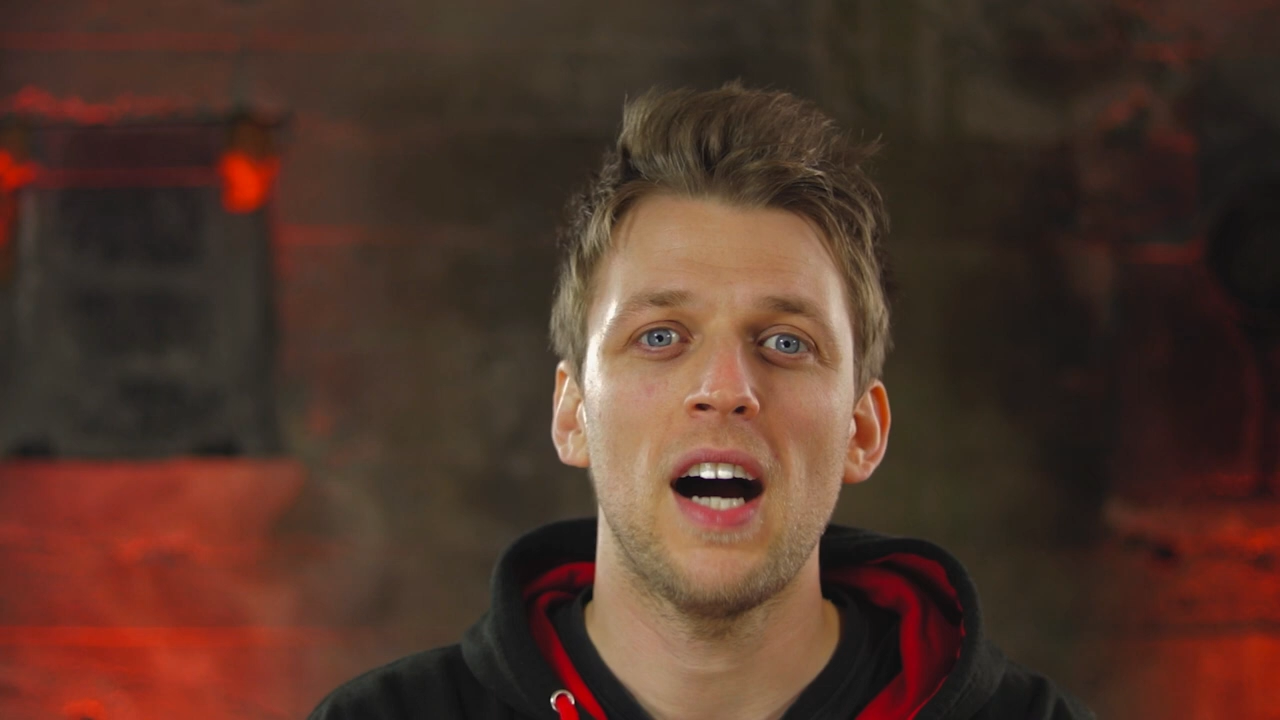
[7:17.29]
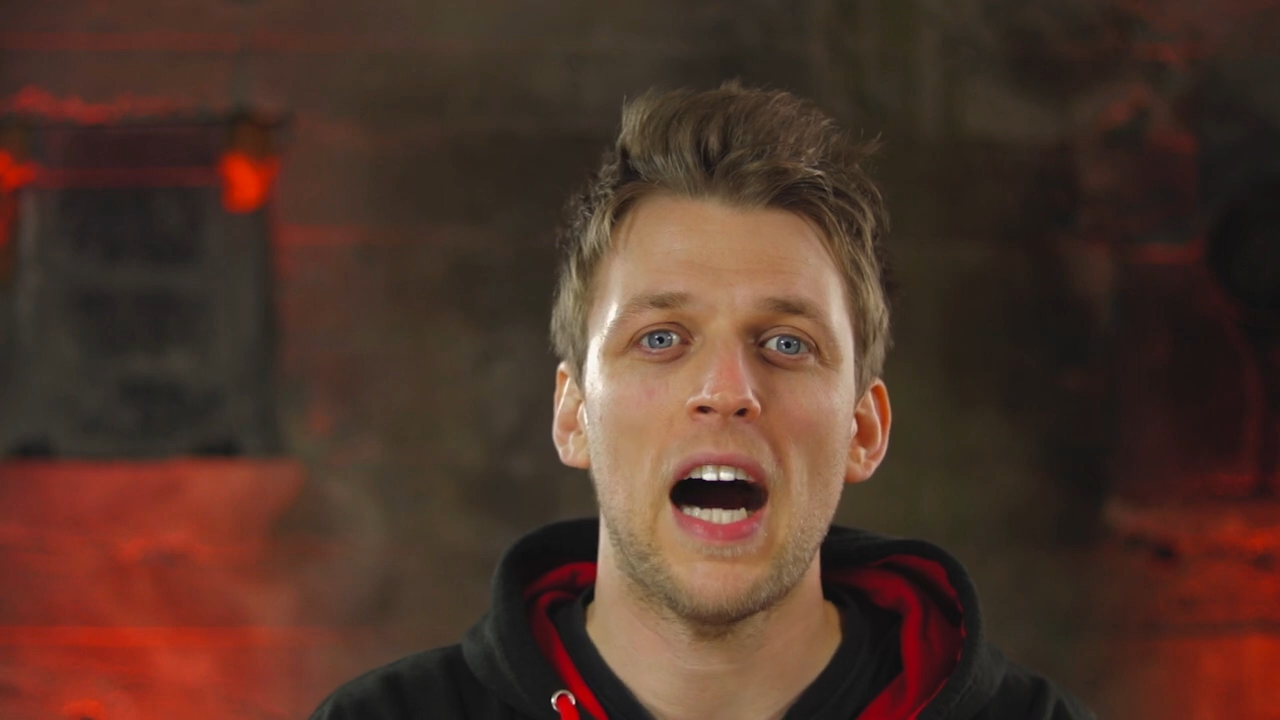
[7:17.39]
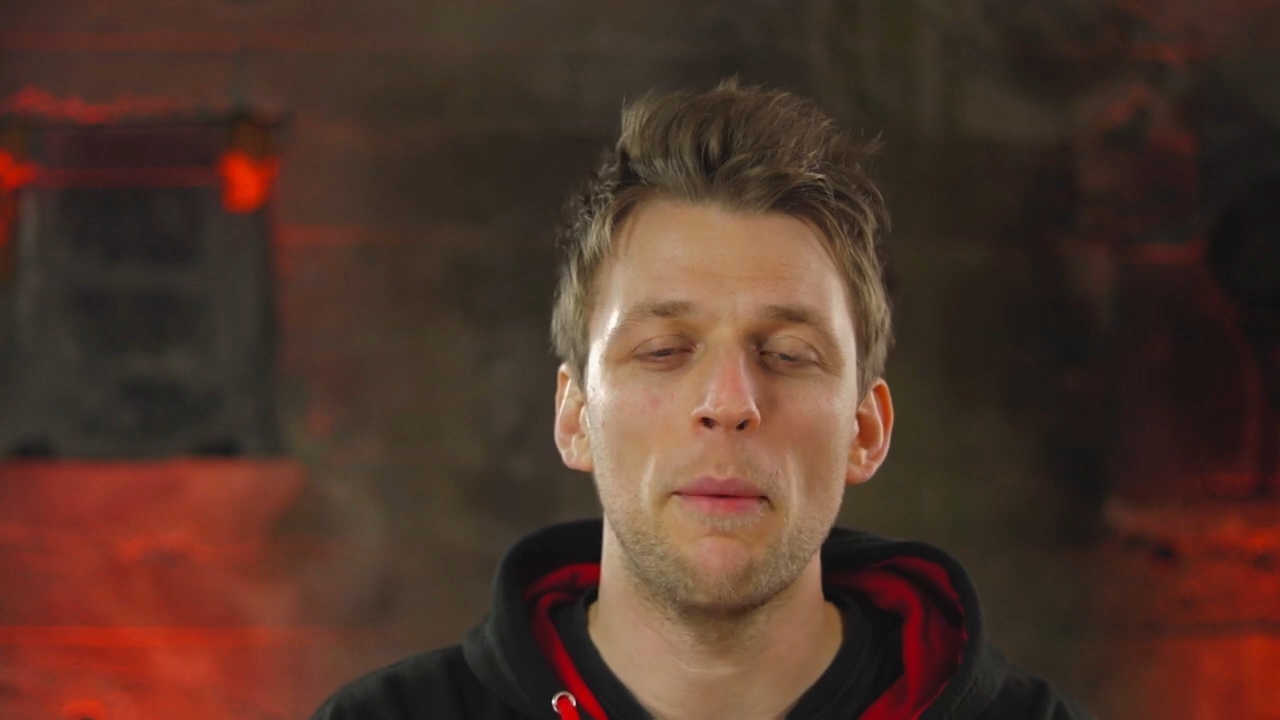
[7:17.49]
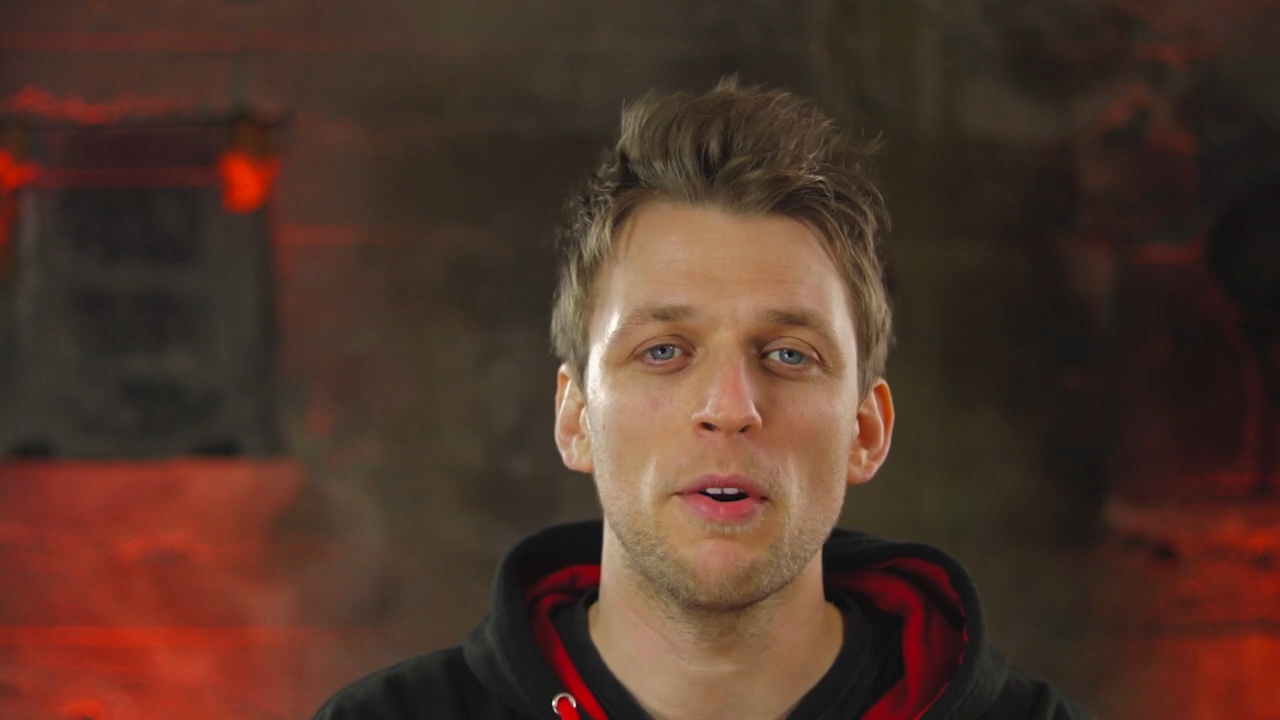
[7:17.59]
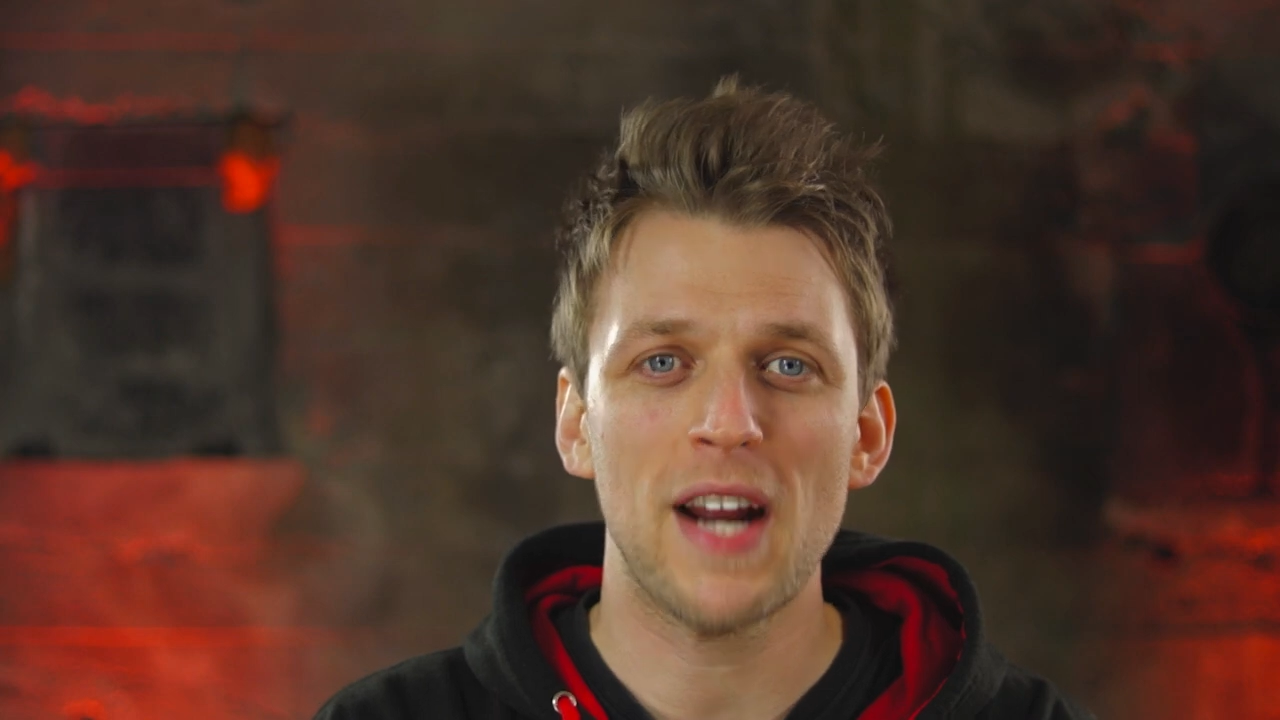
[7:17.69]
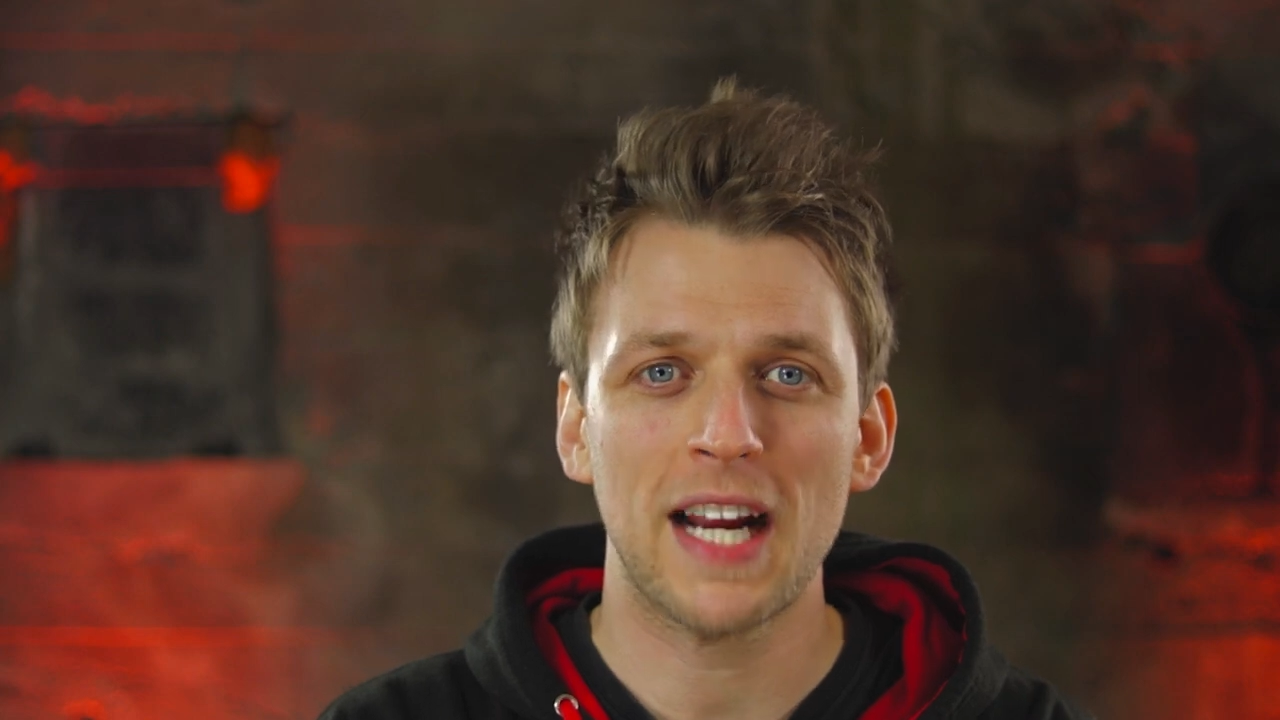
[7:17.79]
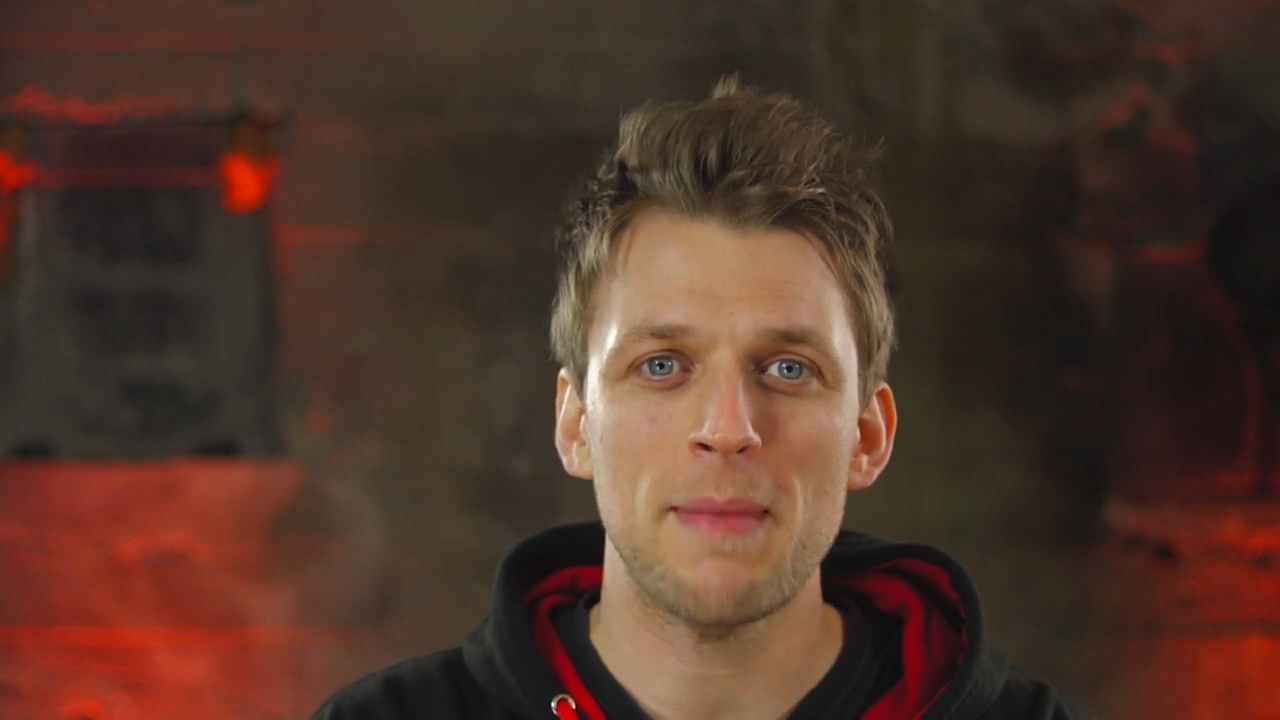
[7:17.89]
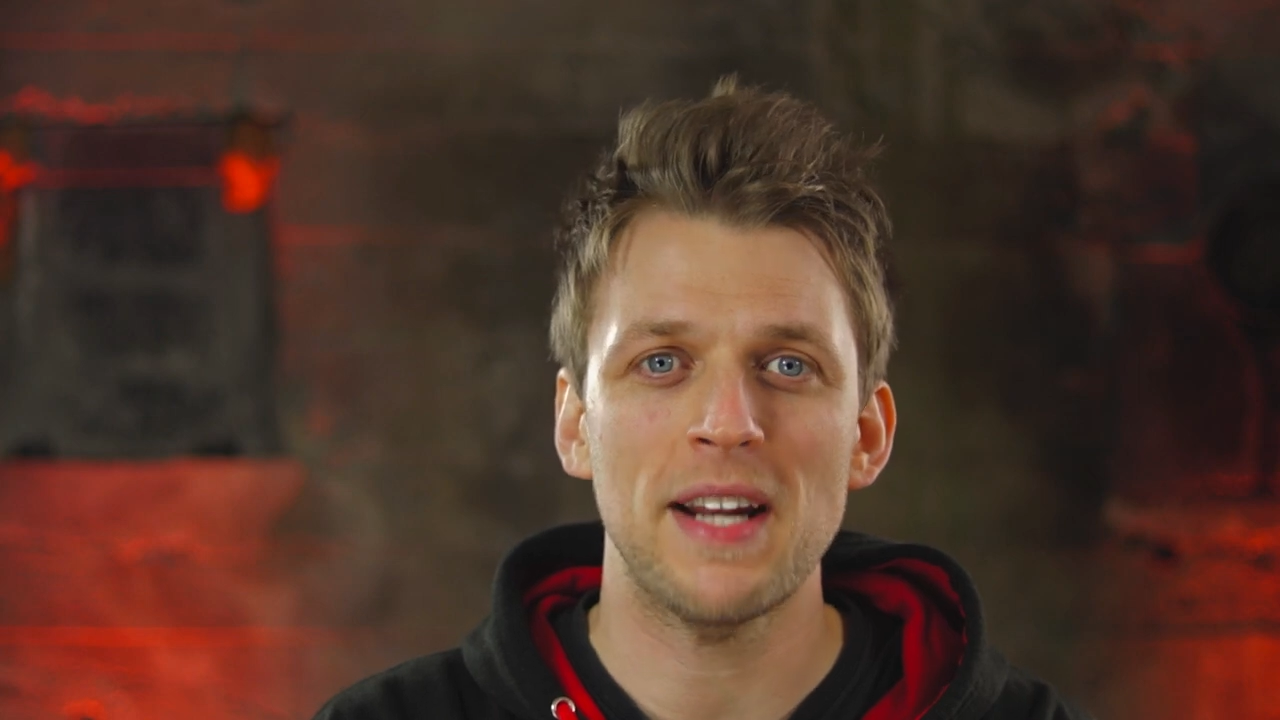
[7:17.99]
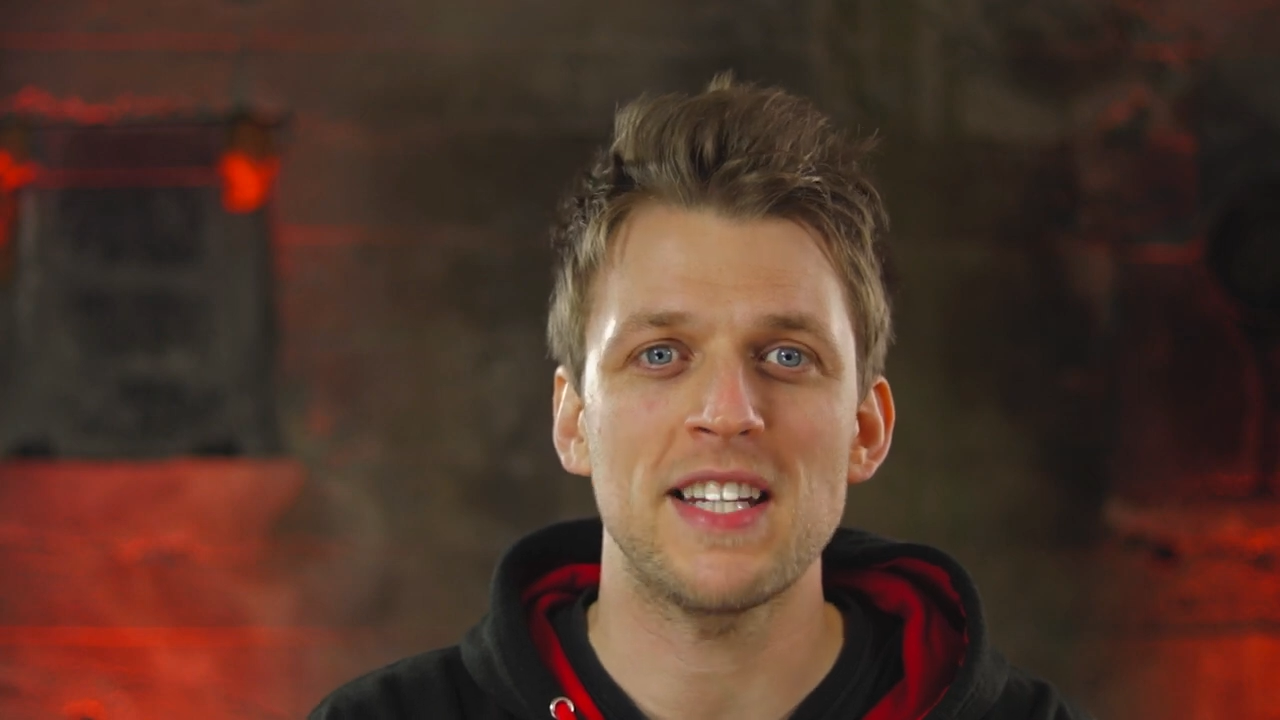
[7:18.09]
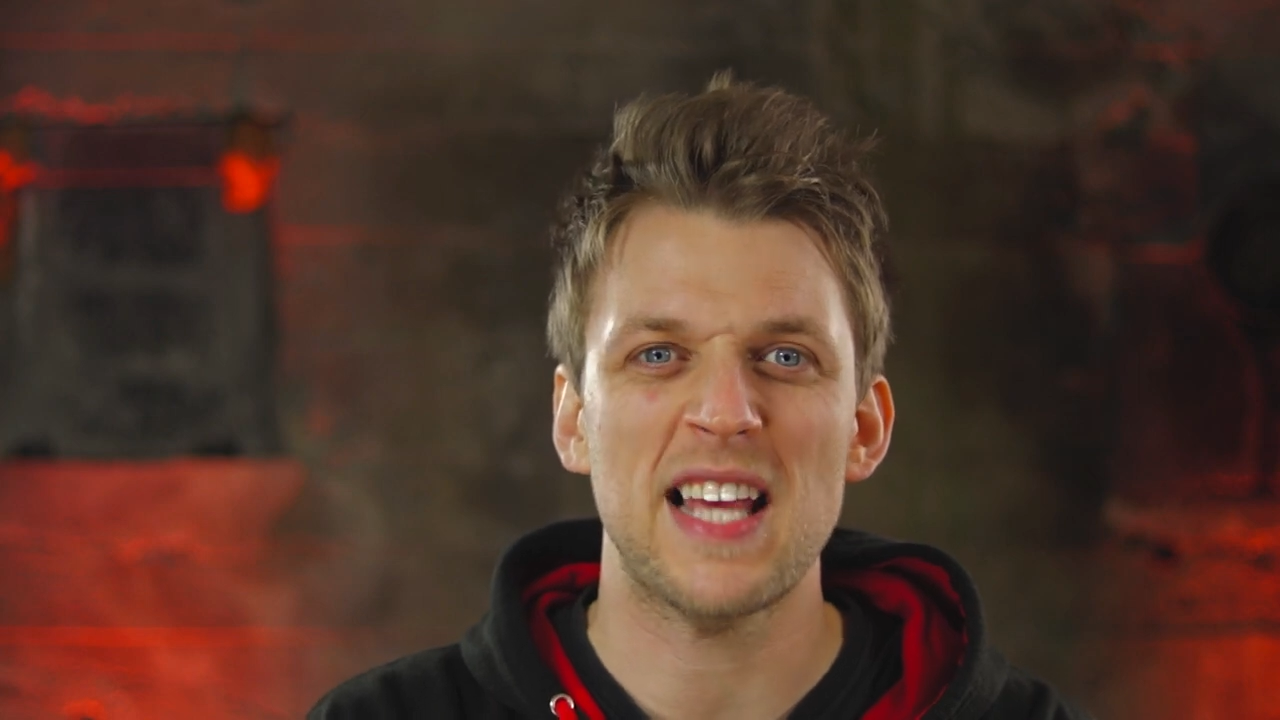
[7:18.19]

I would recommend it